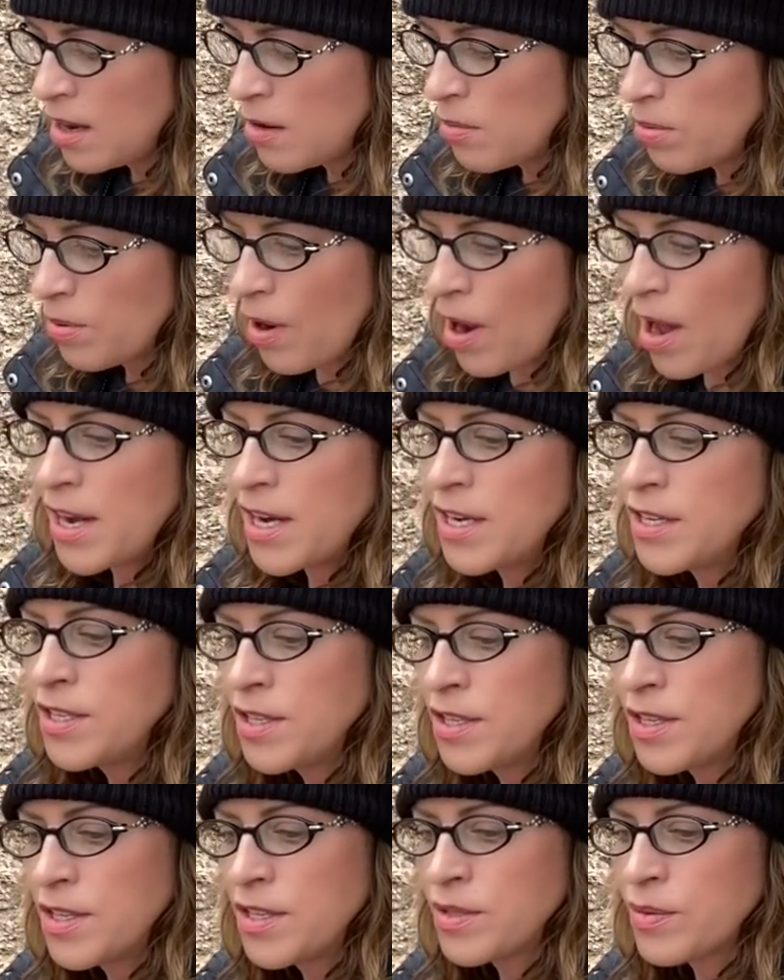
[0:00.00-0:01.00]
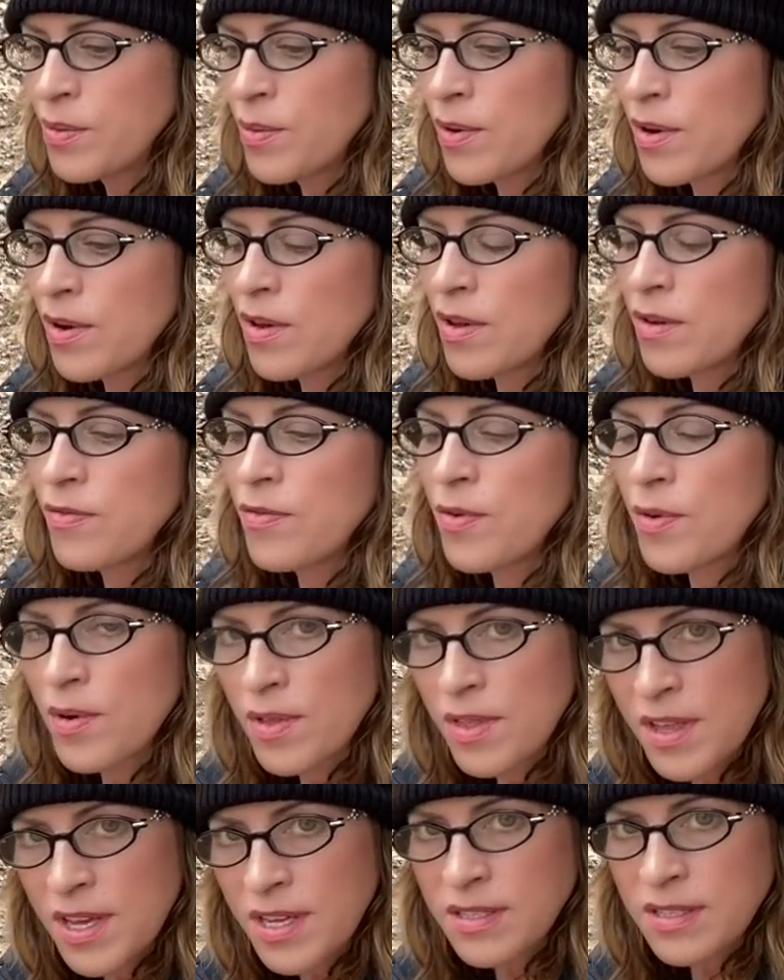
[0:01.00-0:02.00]
brought into this world for
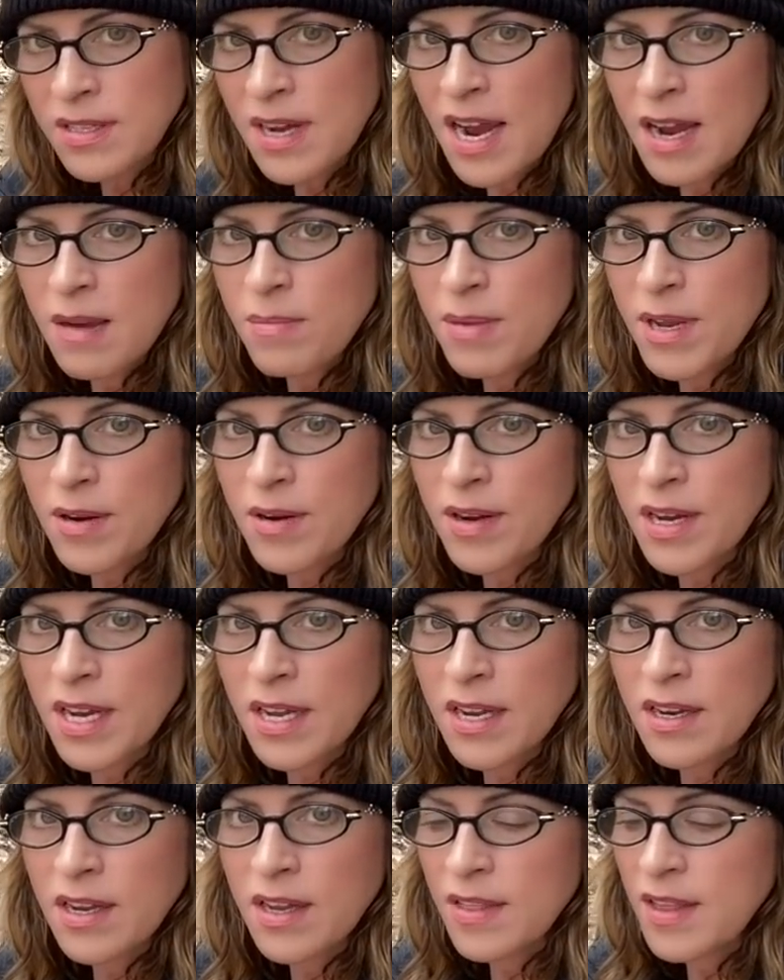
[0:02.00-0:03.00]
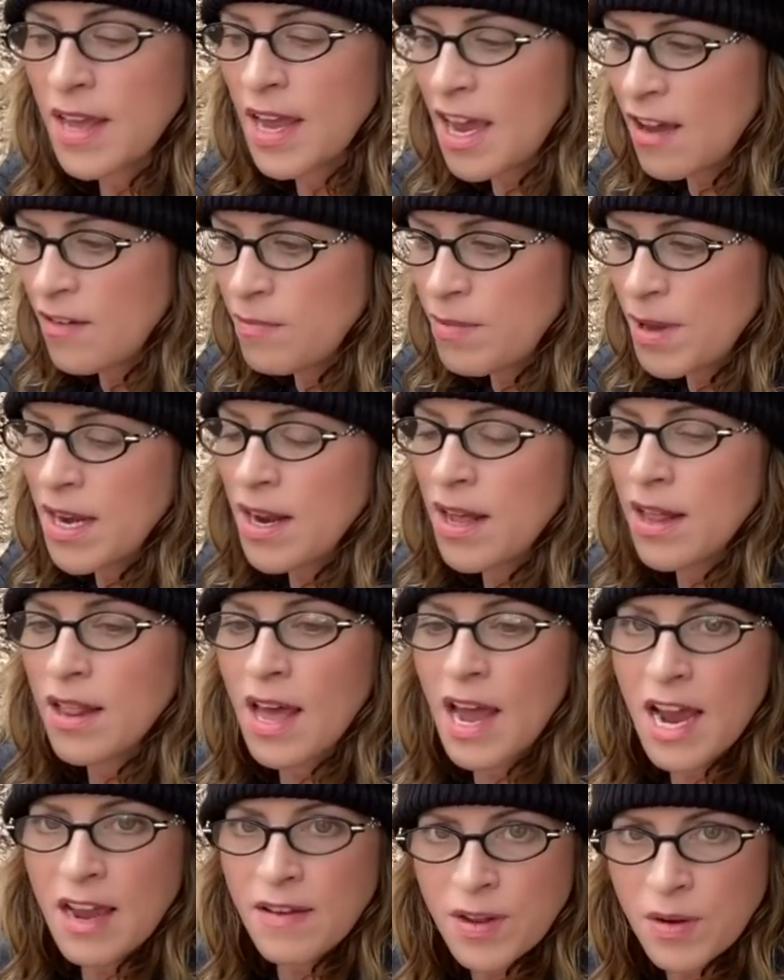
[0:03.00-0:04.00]
this time period that have been
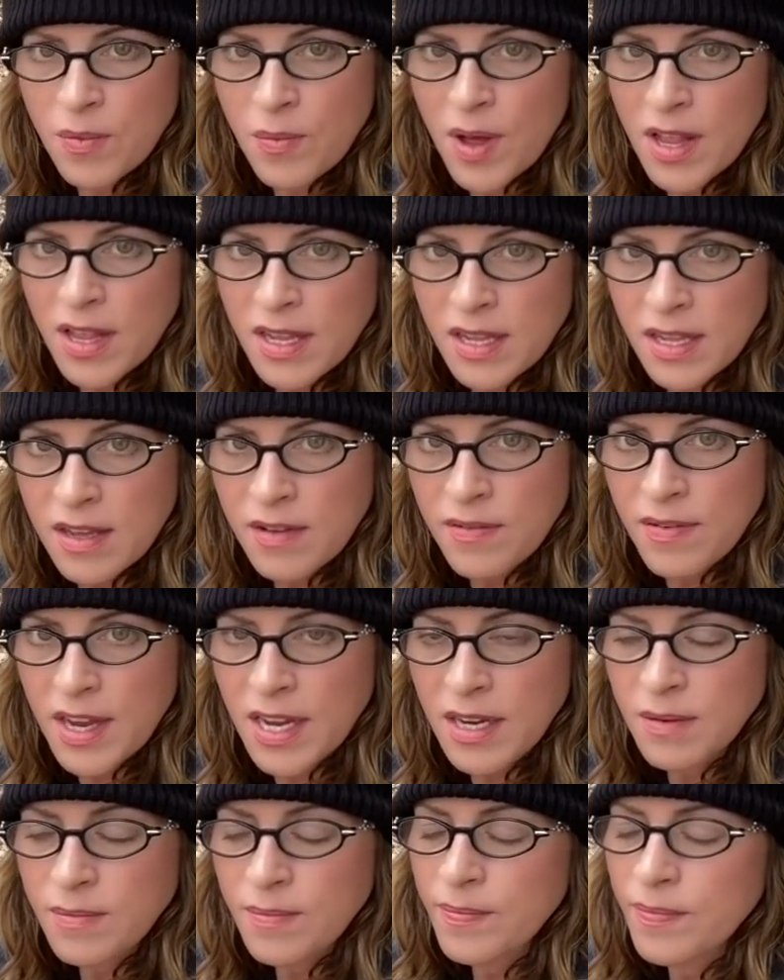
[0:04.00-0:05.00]
alive and well and living